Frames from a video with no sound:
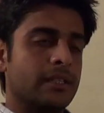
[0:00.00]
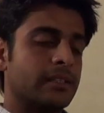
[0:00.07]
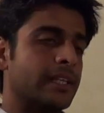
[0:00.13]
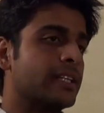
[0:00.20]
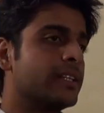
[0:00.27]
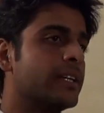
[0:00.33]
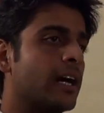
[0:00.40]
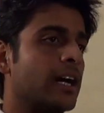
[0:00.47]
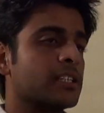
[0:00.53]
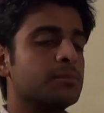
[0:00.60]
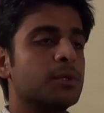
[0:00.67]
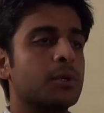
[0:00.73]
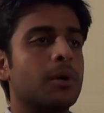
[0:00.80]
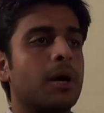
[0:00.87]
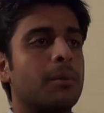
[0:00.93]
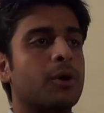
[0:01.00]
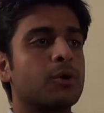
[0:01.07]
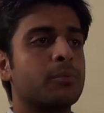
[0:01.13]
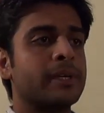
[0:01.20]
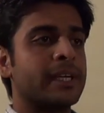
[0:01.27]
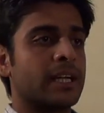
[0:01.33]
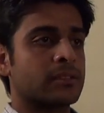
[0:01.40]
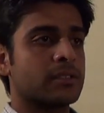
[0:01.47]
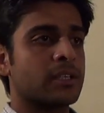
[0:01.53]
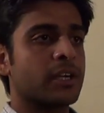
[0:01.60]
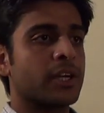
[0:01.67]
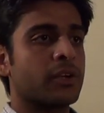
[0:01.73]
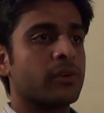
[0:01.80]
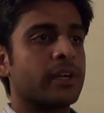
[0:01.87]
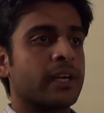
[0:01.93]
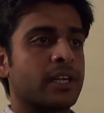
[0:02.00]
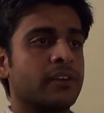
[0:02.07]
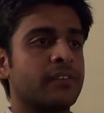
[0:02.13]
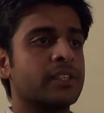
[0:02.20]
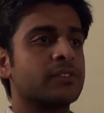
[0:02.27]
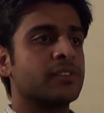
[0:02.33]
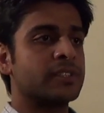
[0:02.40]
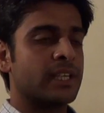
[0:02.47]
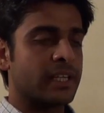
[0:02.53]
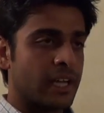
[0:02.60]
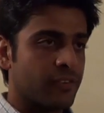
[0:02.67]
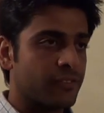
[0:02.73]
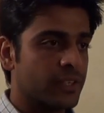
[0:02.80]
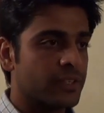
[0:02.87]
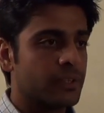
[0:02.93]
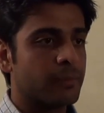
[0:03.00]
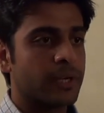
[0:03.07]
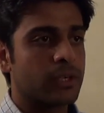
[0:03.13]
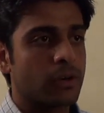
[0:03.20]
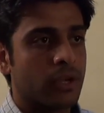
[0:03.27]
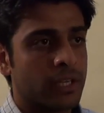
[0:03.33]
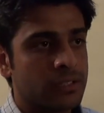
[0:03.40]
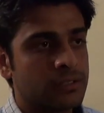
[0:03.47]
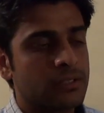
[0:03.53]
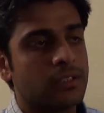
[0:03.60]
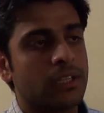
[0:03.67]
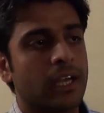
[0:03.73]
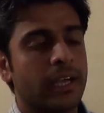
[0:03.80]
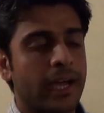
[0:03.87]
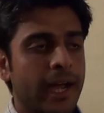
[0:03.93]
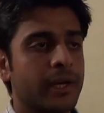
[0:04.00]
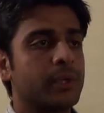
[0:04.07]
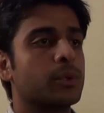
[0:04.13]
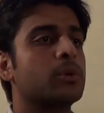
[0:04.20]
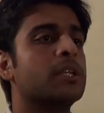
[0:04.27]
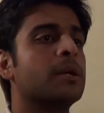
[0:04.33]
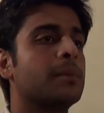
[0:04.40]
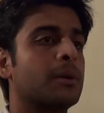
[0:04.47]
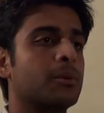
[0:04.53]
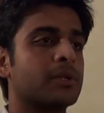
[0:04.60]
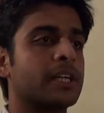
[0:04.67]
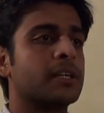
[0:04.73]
Then they asked me about my extracurricular activities which I have done in my college. I told them about